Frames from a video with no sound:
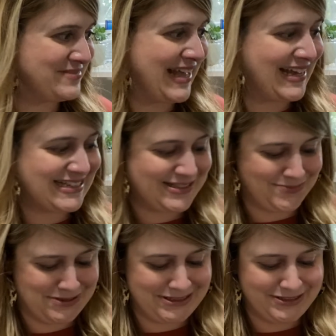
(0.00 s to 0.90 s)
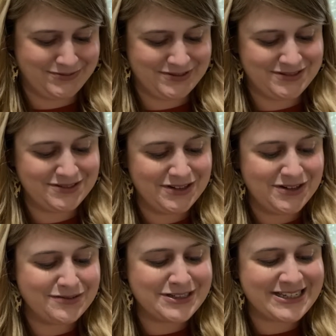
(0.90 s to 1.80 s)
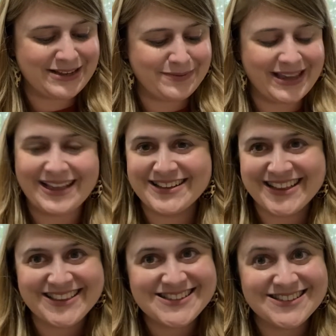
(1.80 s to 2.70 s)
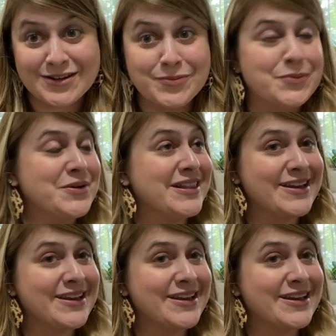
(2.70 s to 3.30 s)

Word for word: I got some stuff. Wish sent me, okay, this is not appropriate.